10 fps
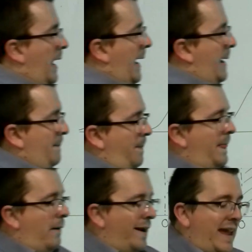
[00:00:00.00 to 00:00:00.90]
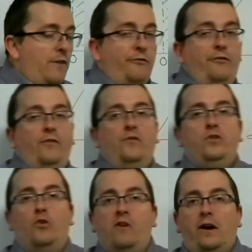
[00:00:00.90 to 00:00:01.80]
Um, now, if
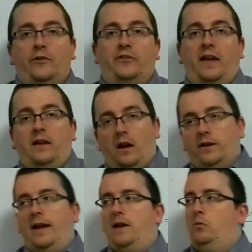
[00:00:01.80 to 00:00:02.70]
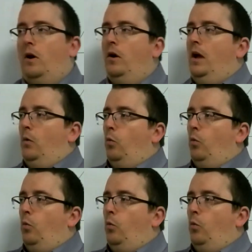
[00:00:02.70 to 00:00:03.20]
you're asking, okay, well,